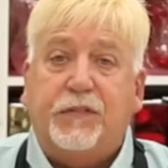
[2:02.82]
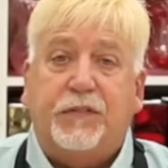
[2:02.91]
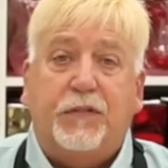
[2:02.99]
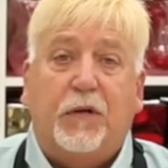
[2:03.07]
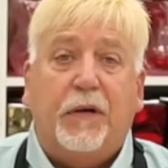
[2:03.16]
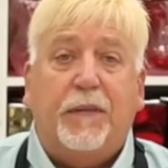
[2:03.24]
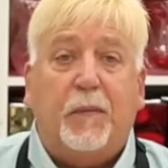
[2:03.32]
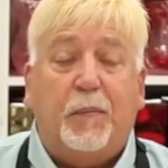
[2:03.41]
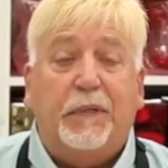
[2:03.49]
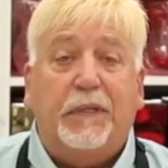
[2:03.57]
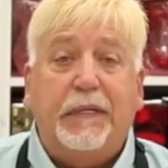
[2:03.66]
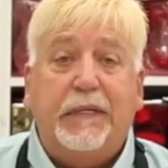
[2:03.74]
start
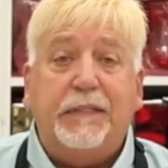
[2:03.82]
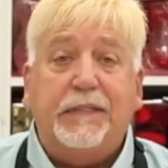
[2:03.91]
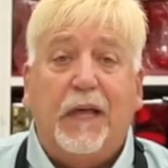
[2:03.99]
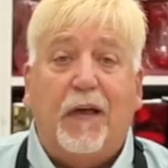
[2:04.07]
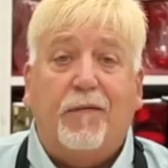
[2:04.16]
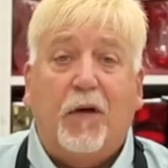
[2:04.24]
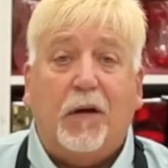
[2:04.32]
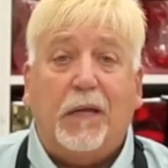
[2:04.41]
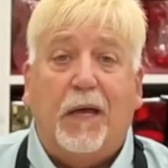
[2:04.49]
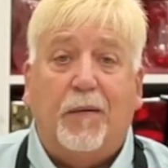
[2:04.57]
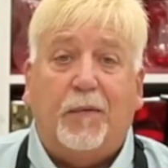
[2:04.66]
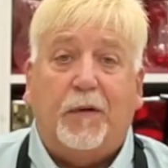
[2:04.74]
the pleats of our
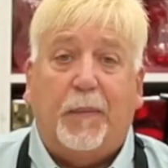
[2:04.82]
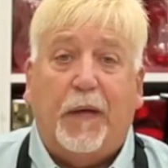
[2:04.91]
cummerbund.